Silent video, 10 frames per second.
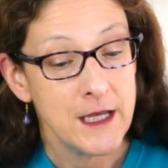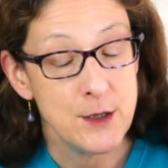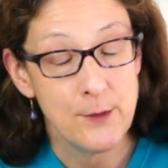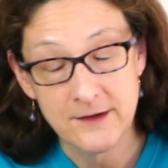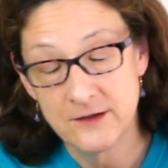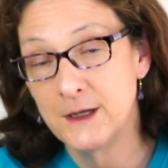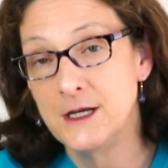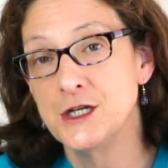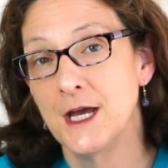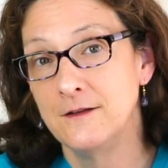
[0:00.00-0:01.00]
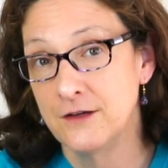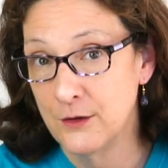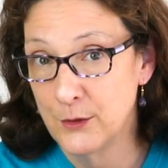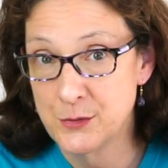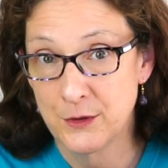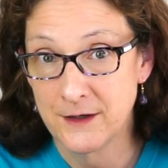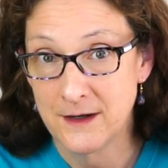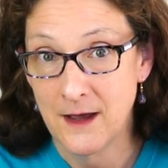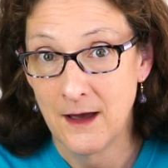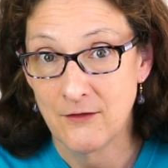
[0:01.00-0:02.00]
U S B Gen two, which we're
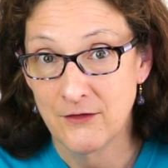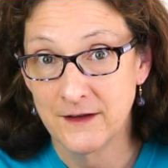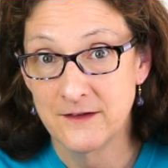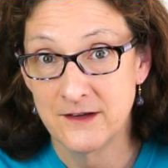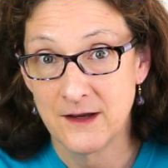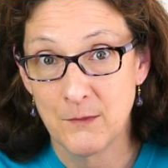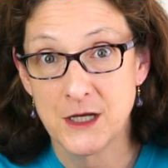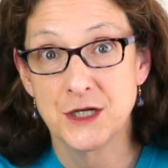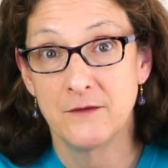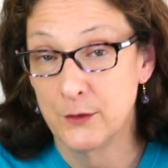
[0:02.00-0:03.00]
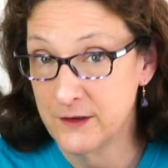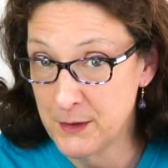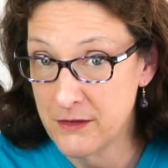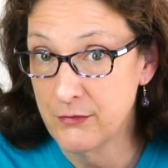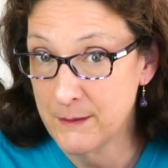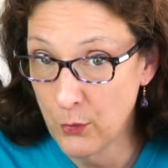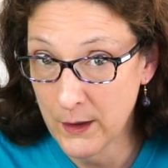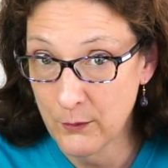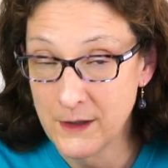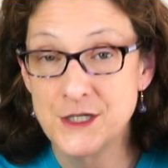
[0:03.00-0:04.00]
not really seeing much of, U S B three
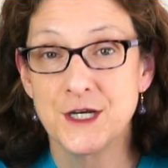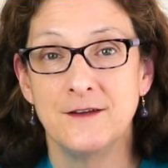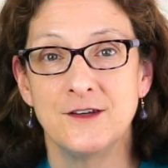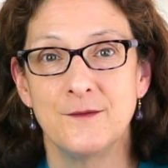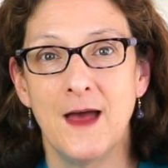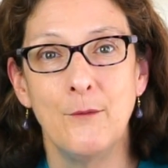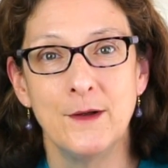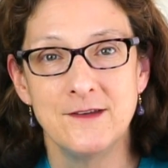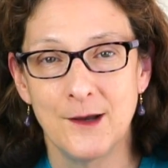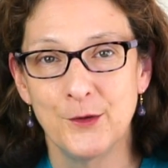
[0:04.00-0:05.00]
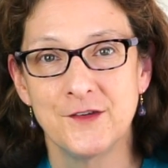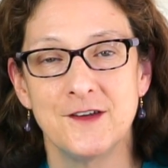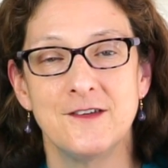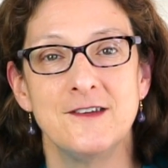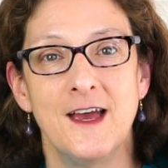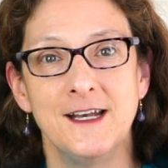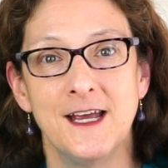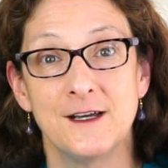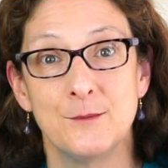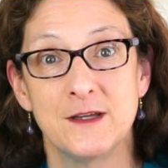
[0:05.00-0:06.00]
point one Gen two, that one doubles it to ten
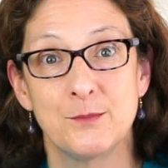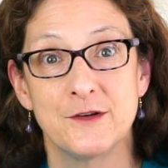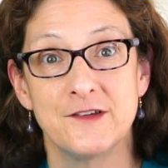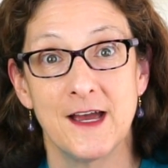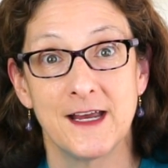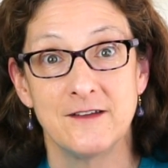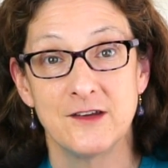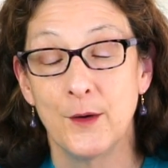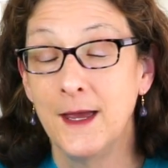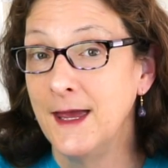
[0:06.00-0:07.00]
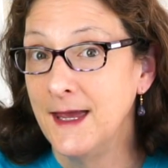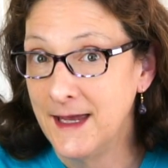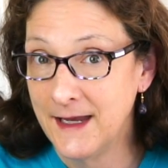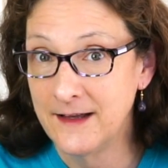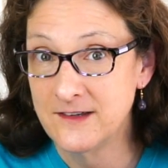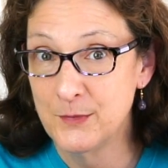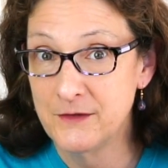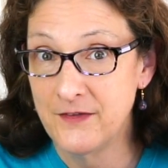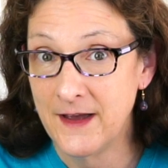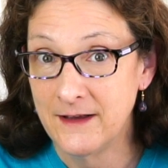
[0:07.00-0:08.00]
gigabits per second, so it gets a
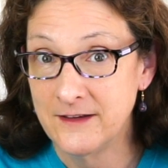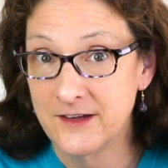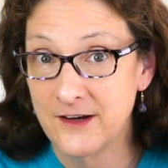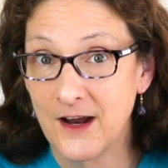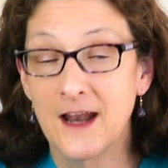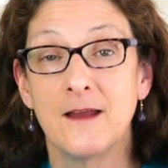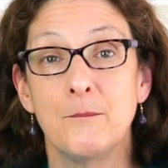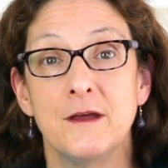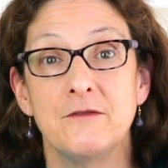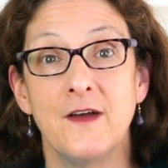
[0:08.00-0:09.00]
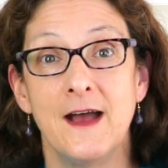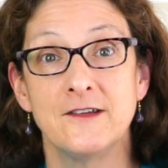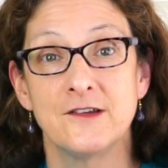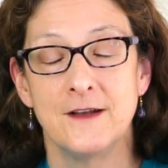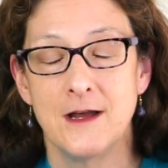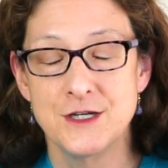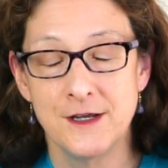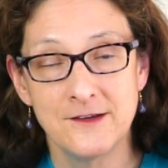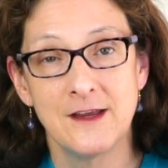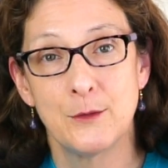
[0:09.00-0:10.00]
bit fancier and a bit faster. Now,
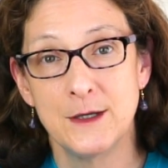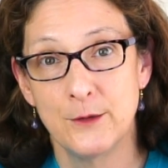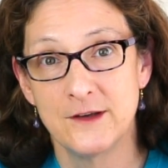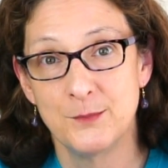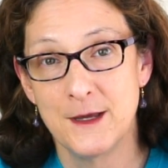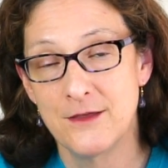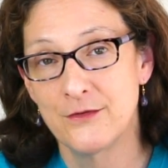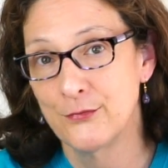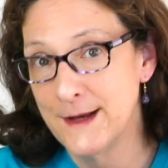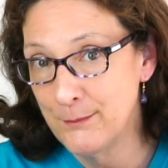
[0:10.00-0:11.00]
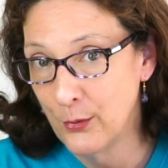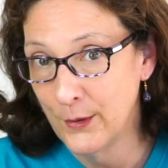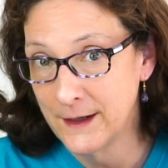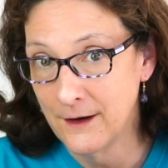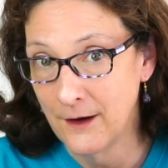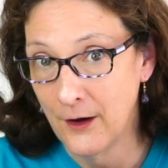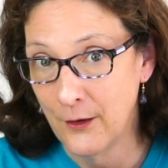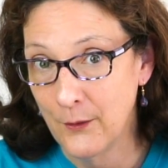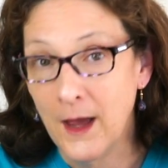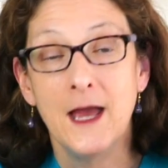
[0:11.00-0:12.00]
just like with U S B three point
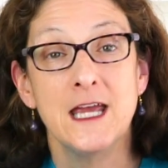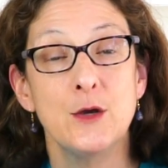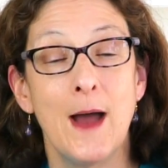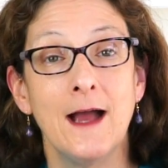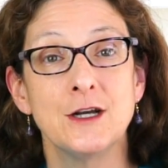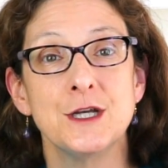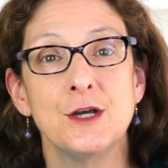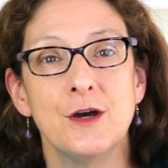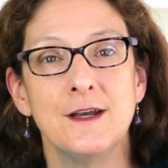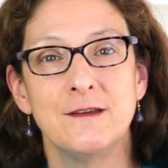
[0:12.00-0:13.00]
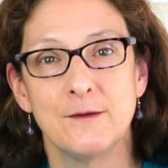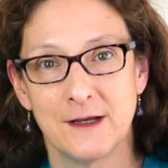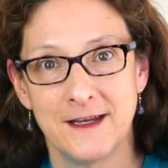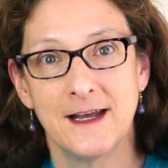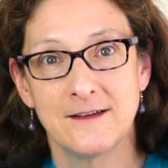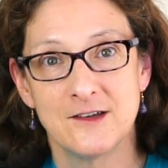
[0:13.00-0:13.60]
oh, you actually could connect